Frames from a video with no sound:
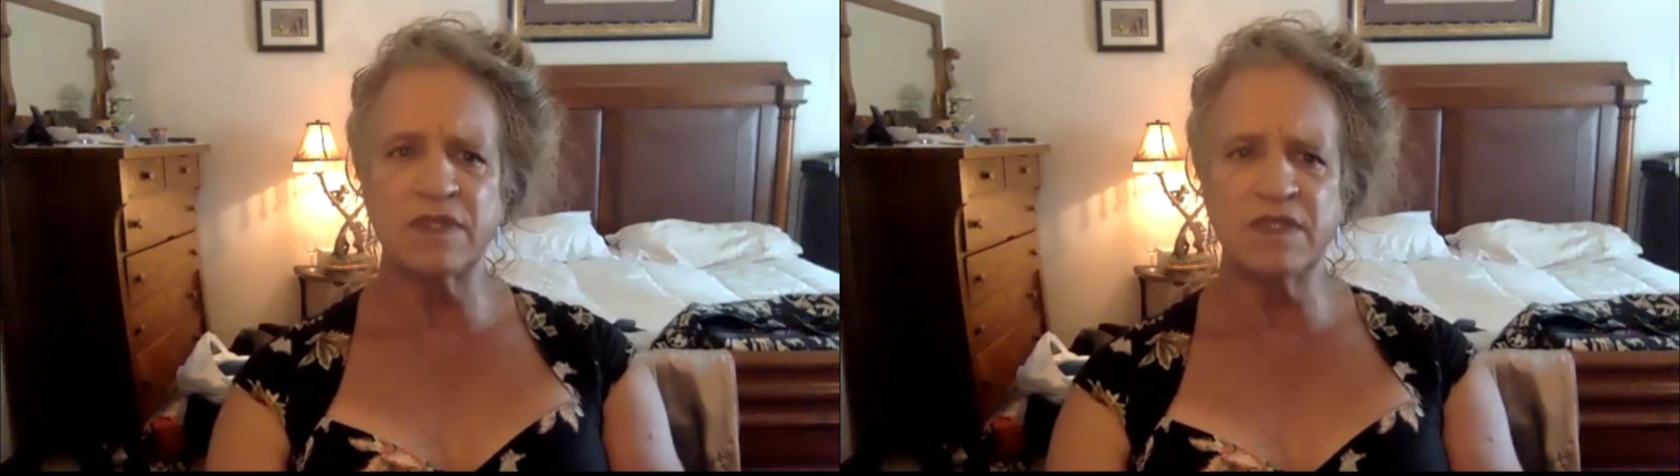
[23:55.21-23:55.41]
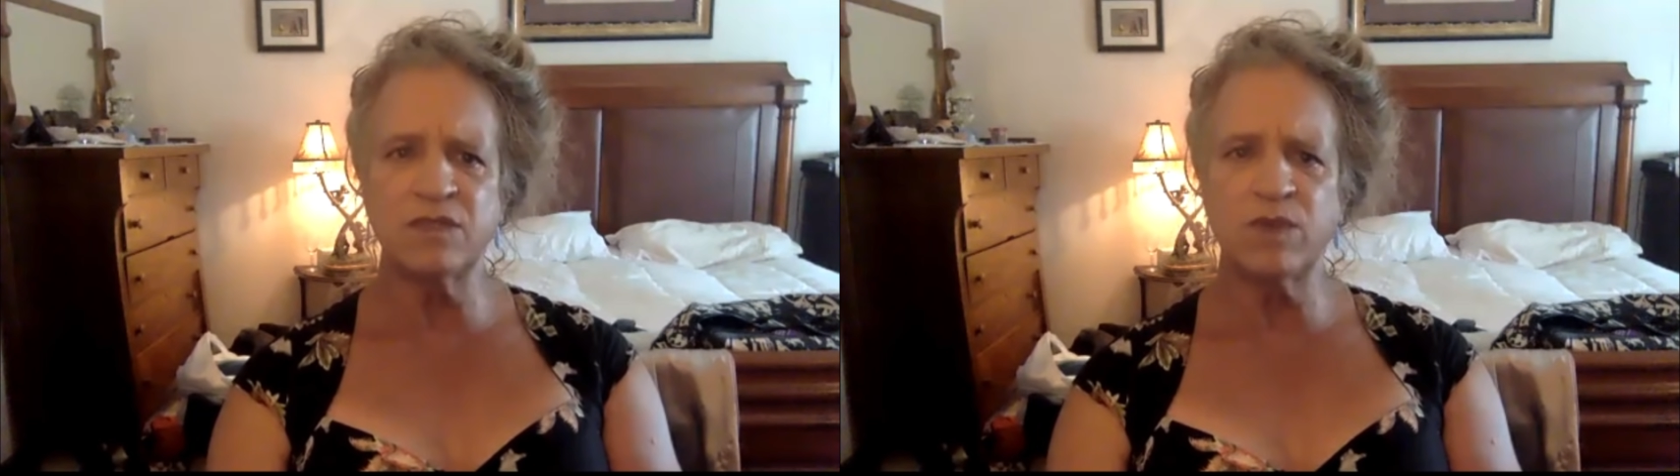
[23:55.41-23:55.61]
at
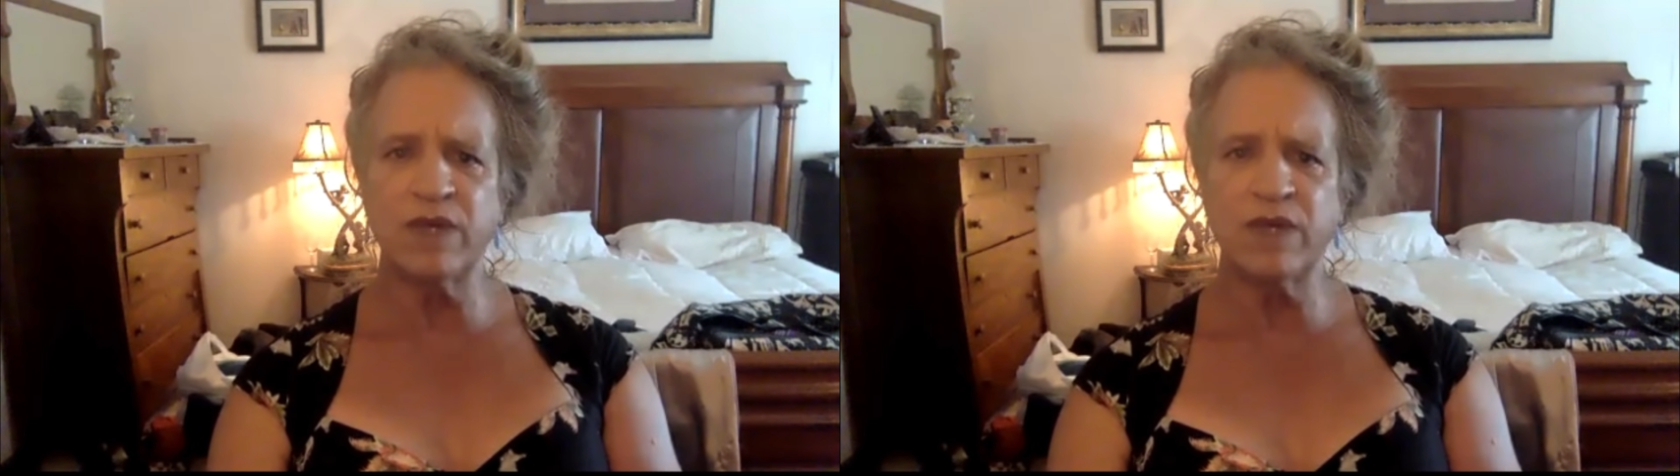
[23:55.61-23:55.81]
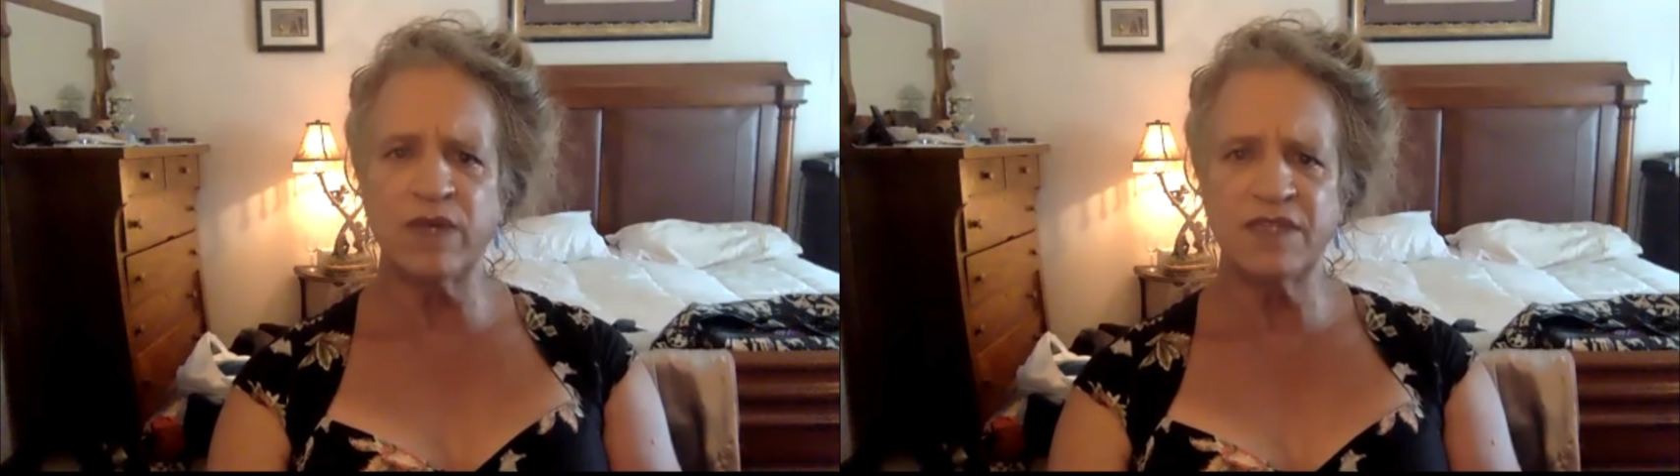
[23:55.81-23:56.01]
least what
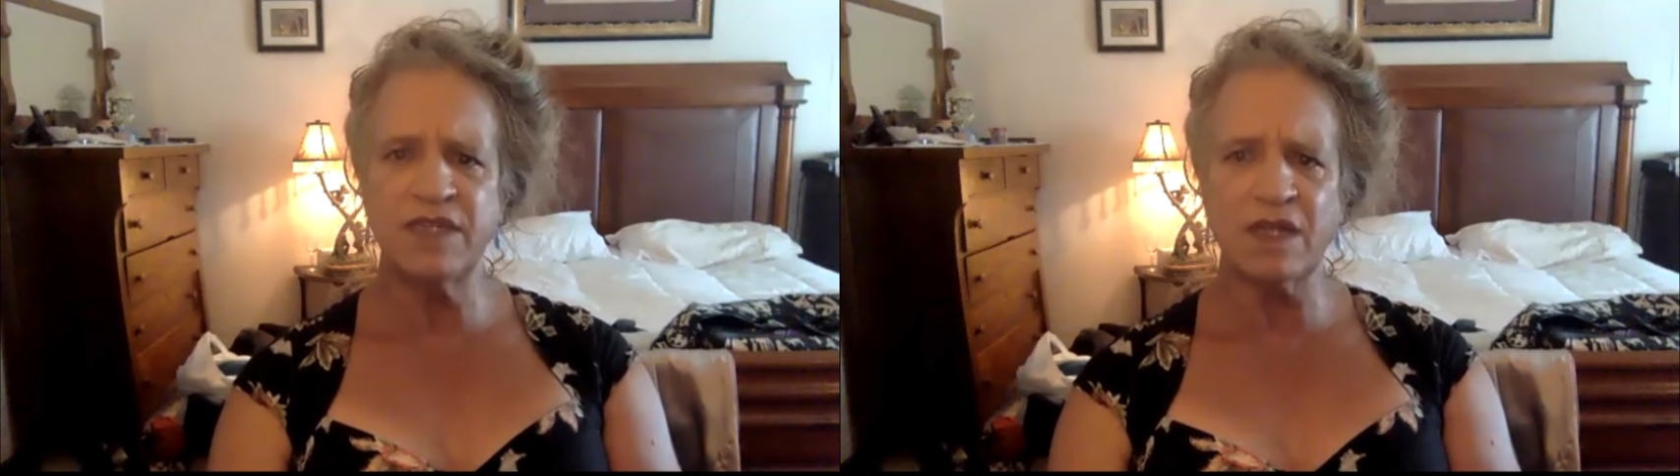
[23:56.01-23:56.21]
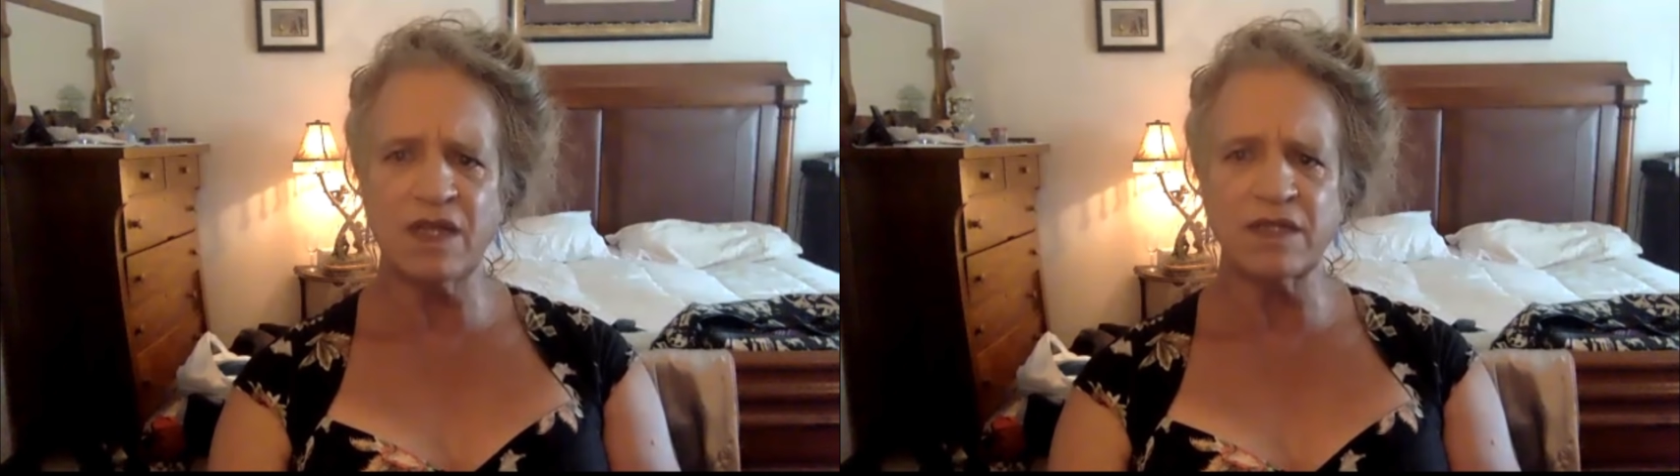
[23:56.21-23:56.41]
I've seen
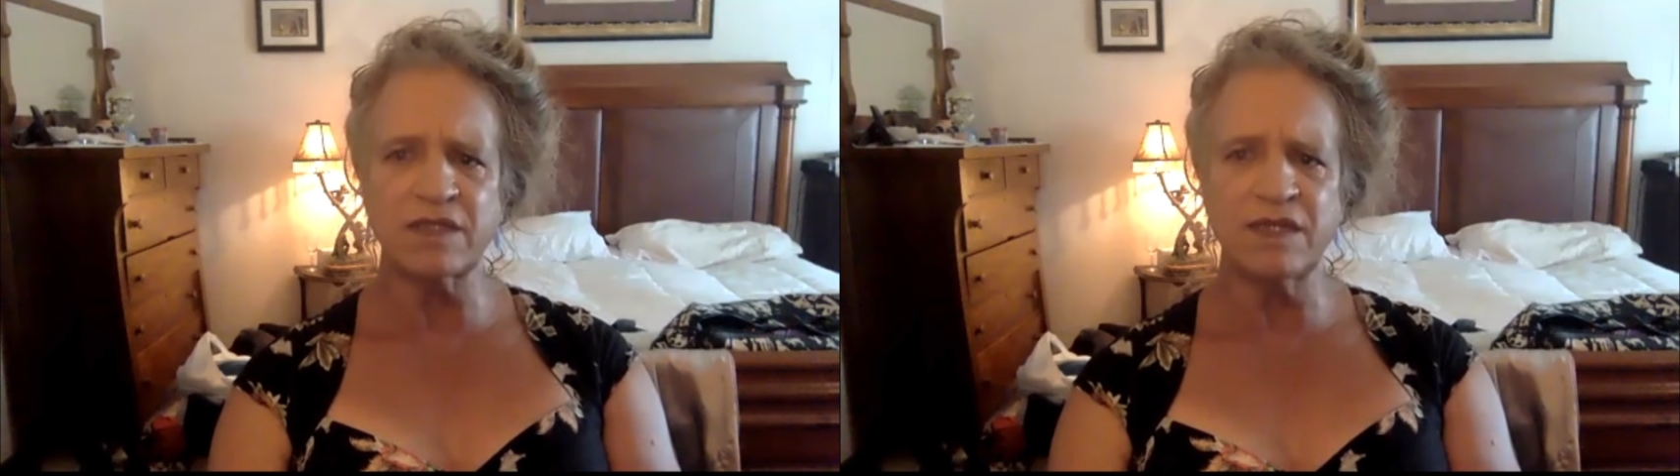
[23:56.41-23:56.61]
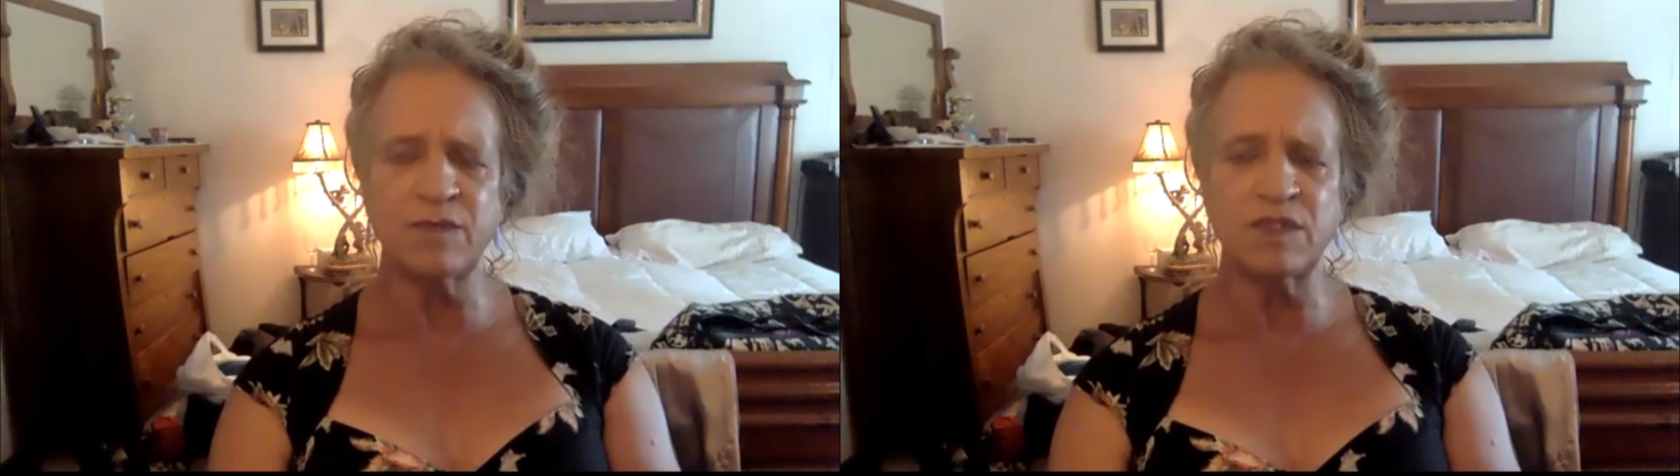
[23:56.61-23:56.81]
a lot of
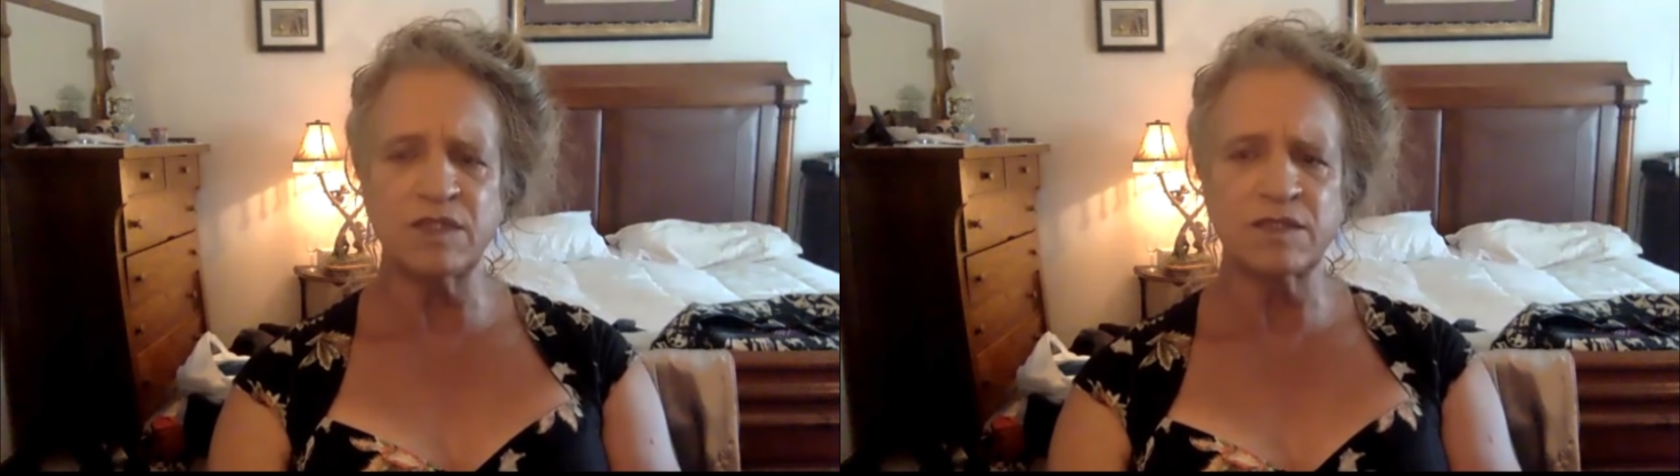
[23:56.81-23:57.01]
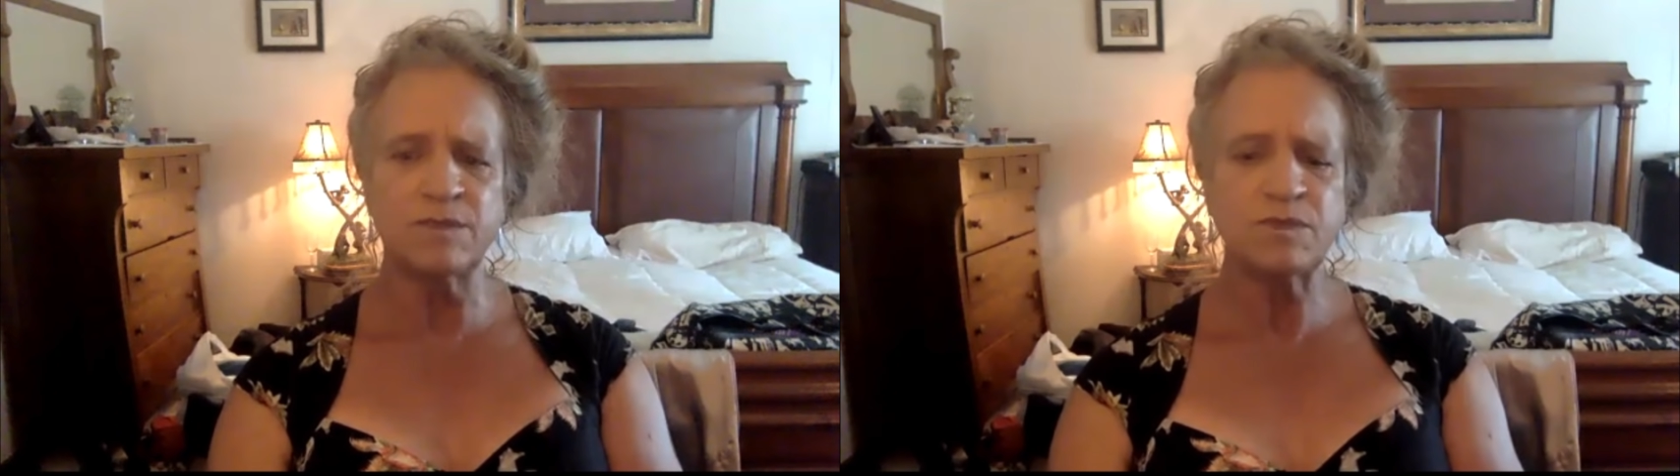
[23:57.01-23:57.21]
times,
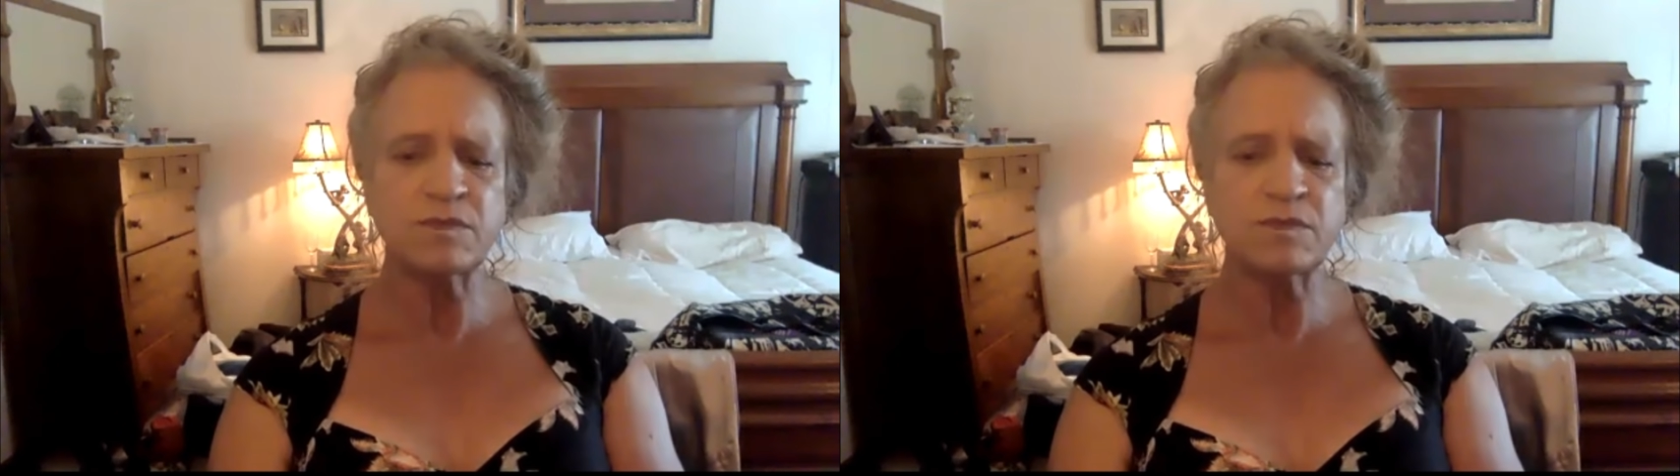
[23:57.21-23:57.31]
is